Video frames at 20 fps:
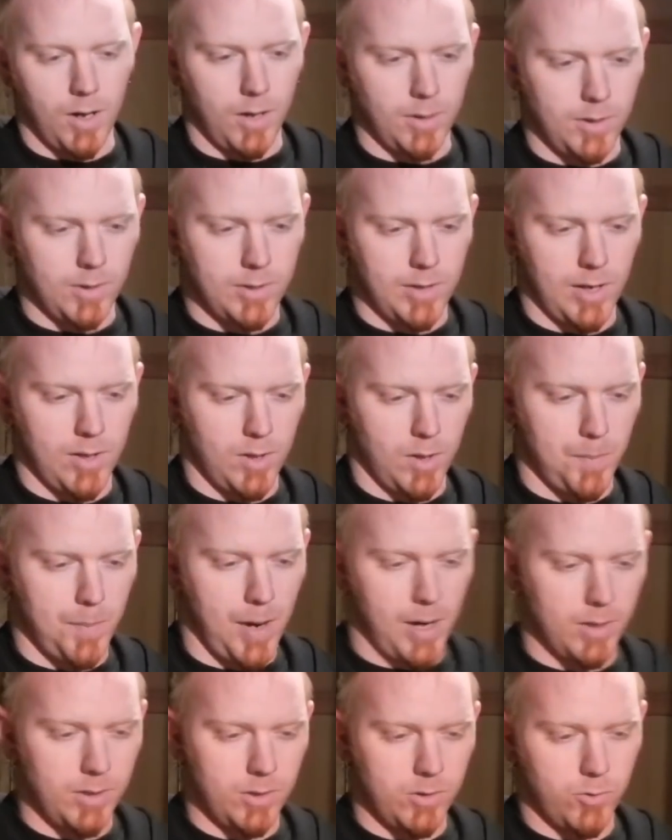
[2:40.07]
this has a
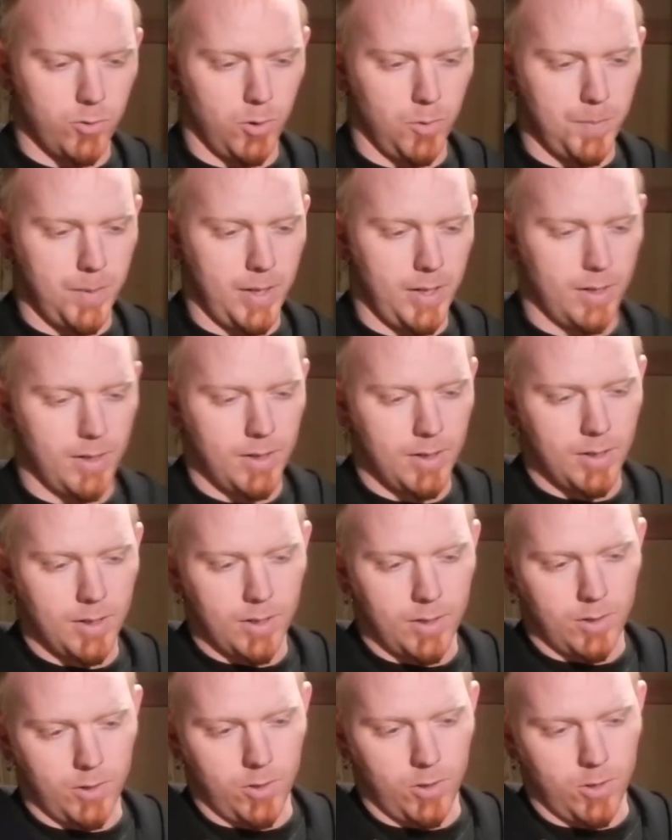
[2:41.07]
pilot drill bit,
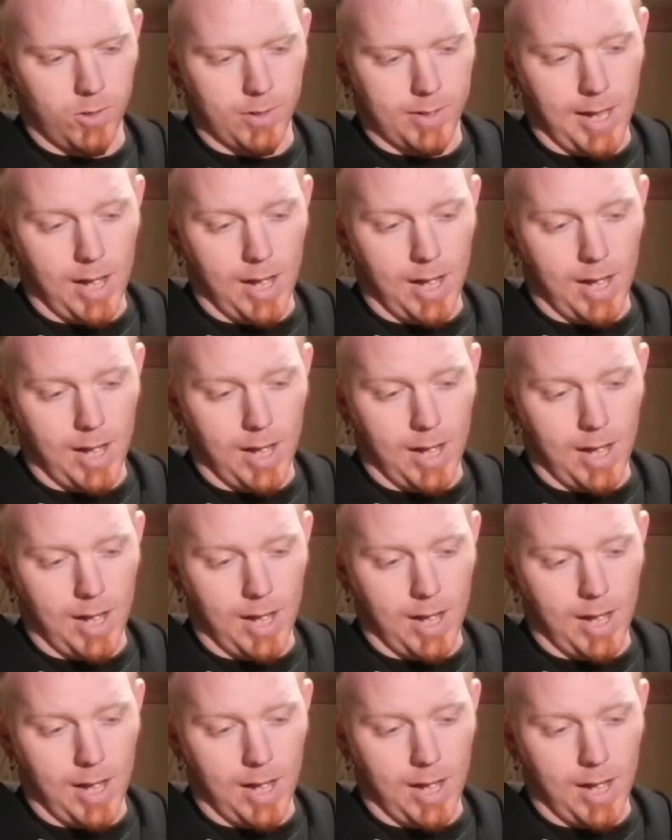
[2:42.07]
your